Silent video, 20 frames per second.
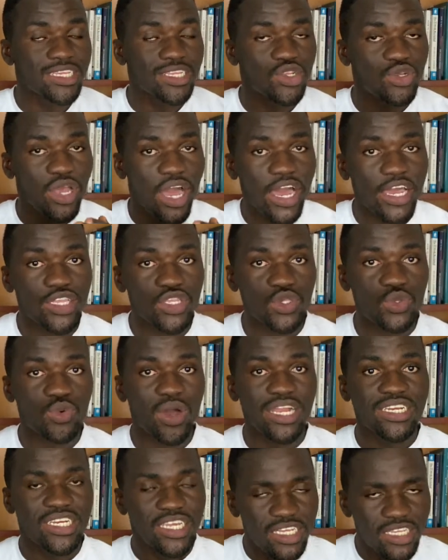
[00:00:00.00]
Try to
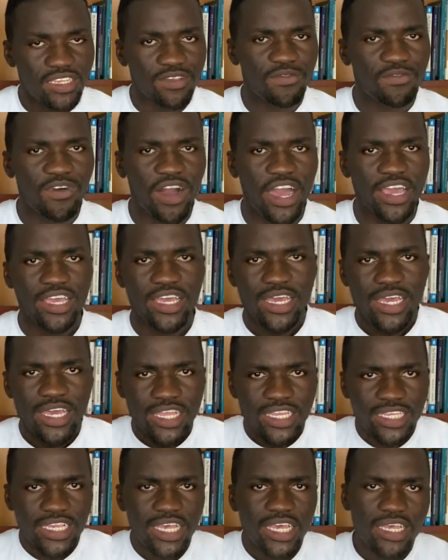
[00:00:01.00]
identify,
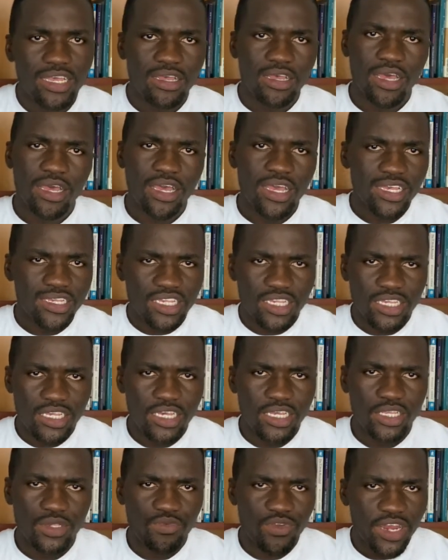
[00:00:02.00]
take a
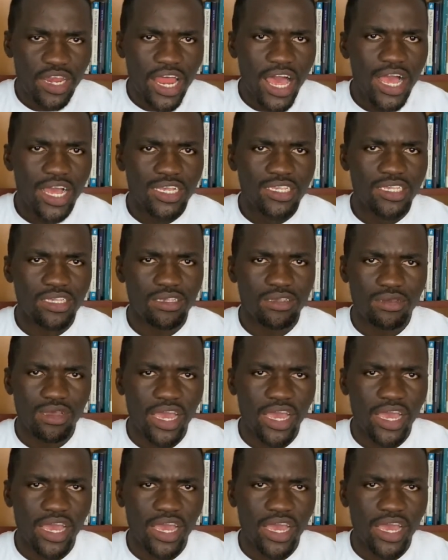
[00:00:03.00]
seat, relax,